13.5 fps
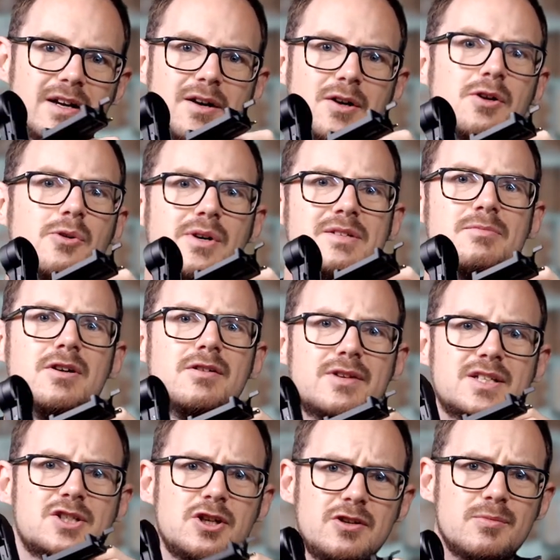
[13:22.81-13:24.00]
I always move it
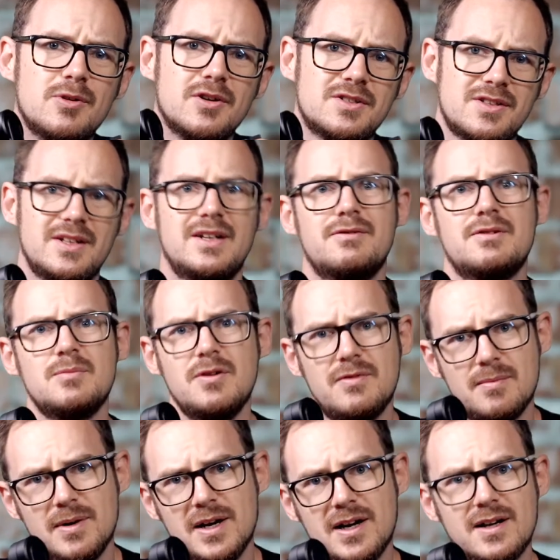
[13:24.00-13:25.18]
too much and then I have to move
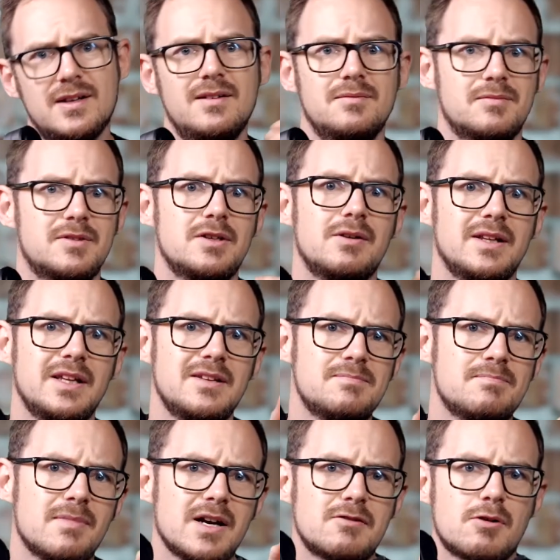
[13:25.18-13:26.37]
it back, and doing these
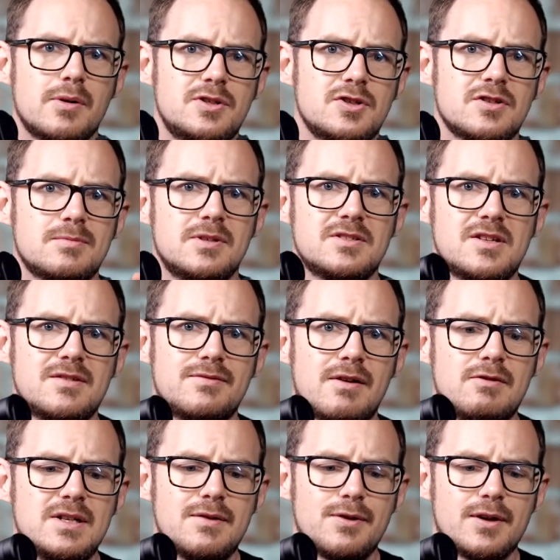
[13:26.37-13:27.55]
micro adjustments is very
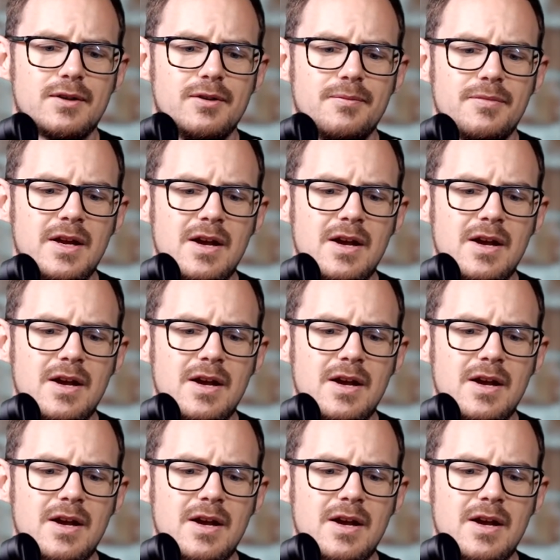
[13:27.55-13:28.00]
difficult,